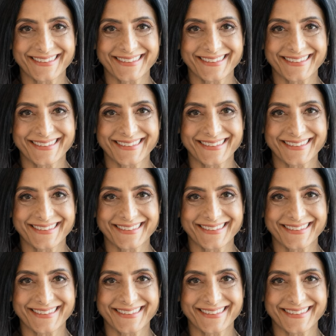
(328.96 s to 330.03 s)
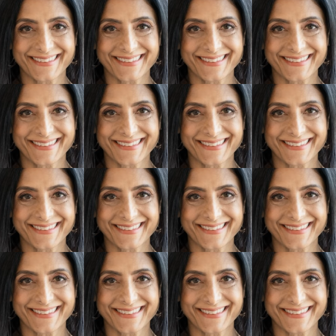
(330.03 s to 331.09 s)

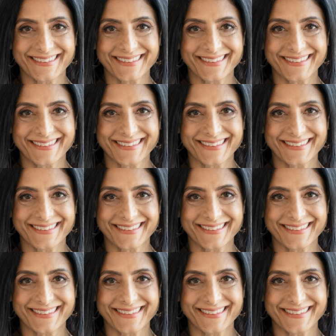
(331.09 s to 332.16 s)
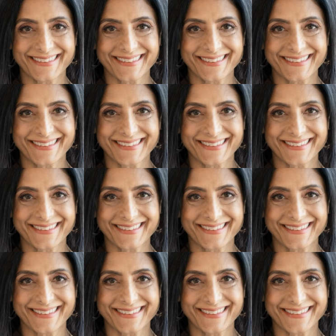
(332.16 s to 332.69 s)
(no lip movement)